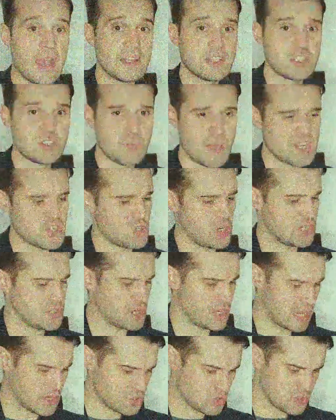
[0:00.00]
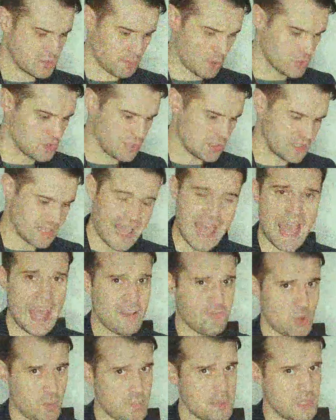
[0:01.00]
Especially tenacious sponsors
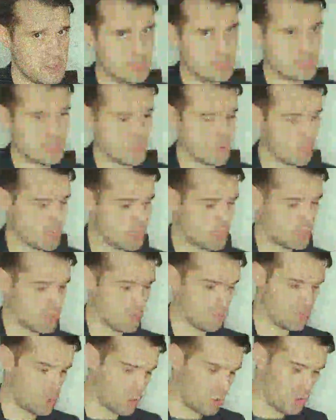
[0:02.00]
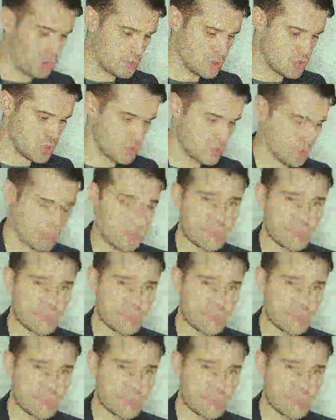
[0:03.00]
have appealed to the wizards of the colleges